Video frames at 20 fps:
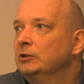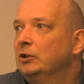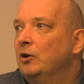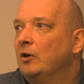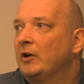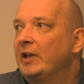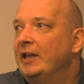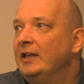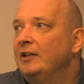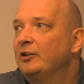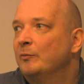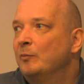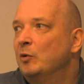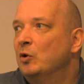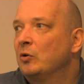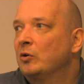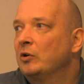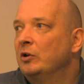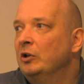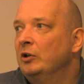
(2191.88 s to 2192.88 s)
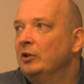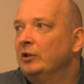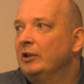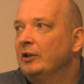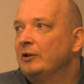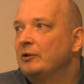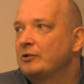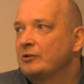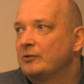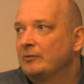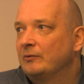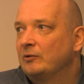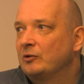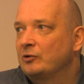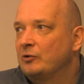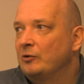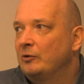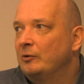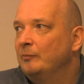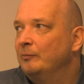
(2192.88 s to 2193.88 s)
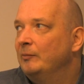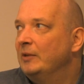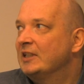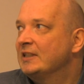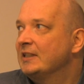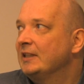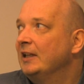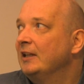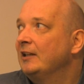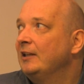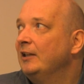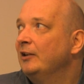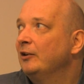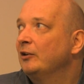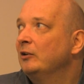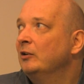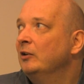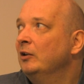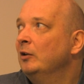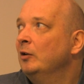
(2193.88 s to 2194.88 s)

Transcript: Okay, in the book there was a mistake here,